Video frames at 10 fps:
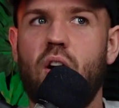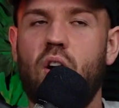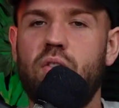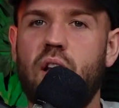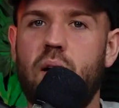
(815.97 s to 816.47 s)

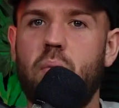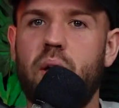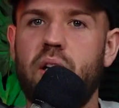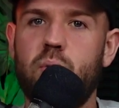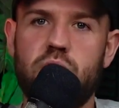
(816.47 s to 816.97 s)
of that
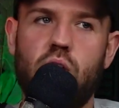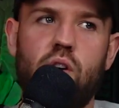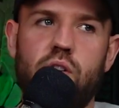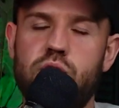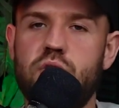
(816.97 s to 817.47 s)
money was
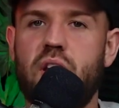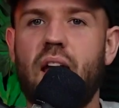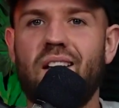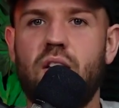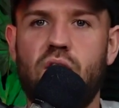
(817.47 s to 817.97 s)
gone on just
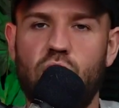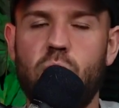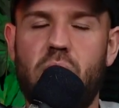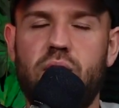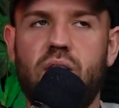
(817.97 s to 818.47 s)
getting to
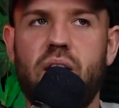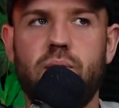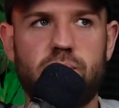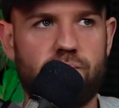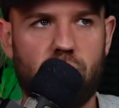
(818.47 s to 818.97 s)
my flight.
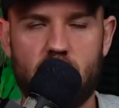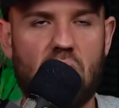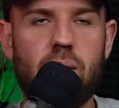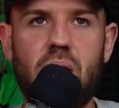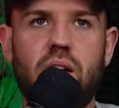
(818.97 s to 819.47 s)
So
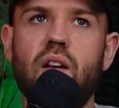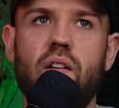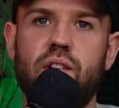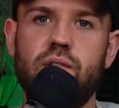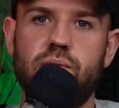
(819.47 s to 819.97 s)
I made
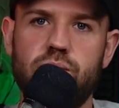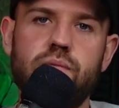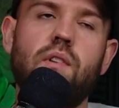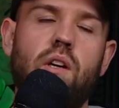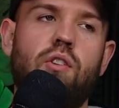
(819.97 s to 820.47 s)
nothing
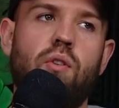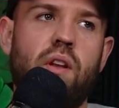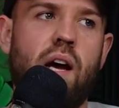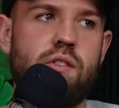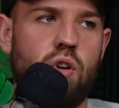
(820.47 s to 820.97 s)
doing
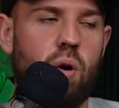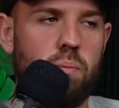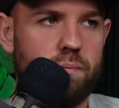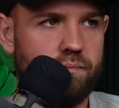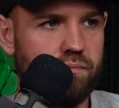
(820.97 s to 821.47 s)
that
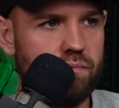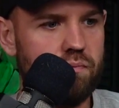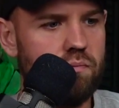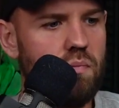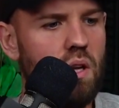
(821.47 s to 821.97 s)
job,
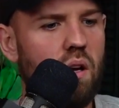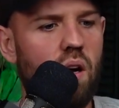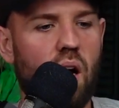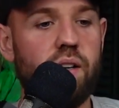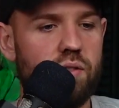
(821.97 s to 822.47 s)

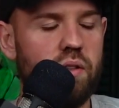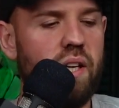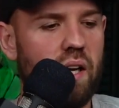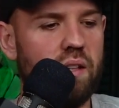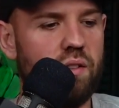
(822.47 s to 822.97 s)
and
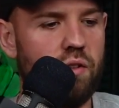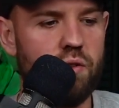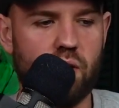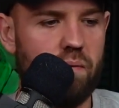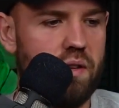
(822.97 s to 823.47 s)
he had to do
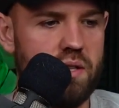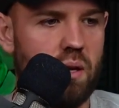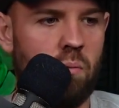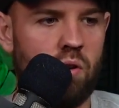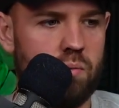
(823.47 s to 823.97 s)
something
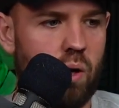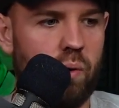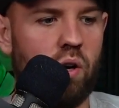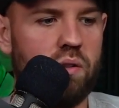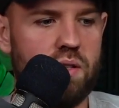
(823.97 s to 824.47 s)
similar as well.
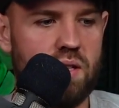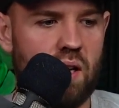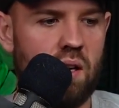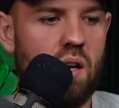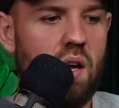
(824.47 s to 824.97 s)
We had to
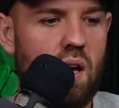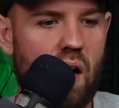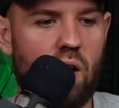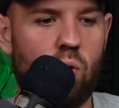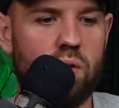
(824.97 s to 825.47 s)
stay
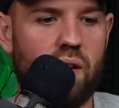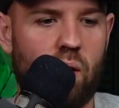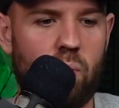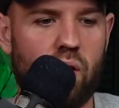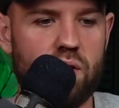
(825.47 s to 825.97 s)
in a
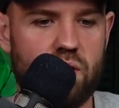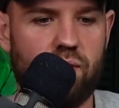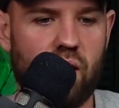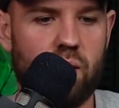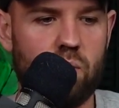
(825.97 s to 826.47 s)
hotel because the
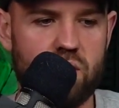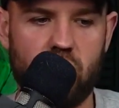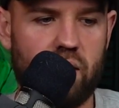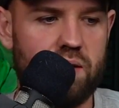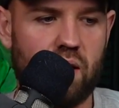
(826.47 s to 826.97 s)
flight was at
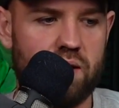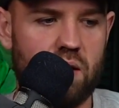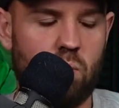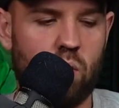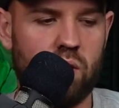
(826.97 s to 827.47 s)
like six in
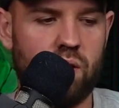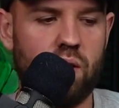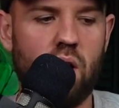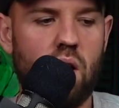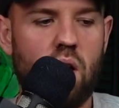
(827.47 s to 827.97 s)
the morning,
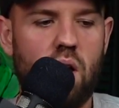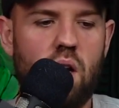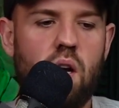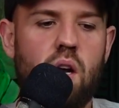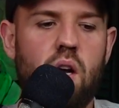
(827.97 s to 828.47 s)

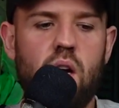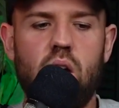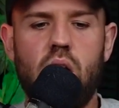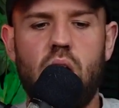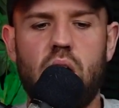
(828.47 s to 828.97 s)

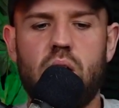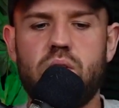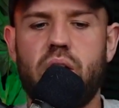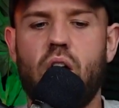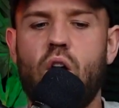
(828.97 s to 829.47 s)
and I was
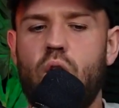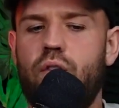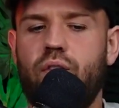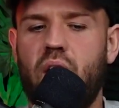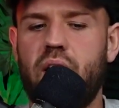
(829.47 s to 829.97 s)
like, our
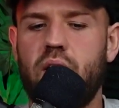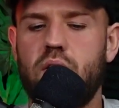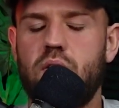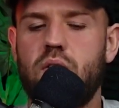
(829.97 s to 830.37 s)
flight